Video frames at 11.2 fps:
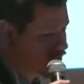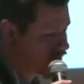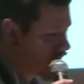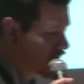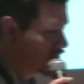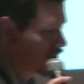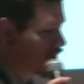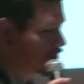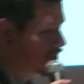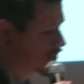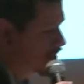URI is a
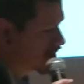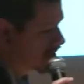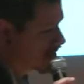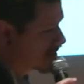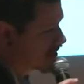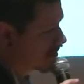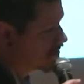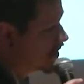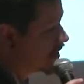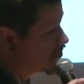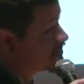common one.
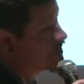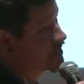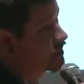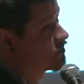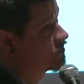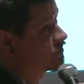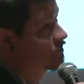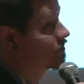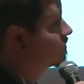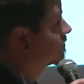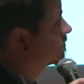PHP self,
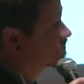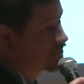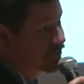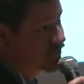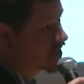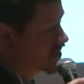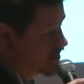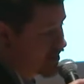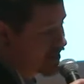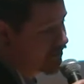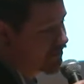not
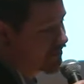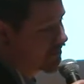safe.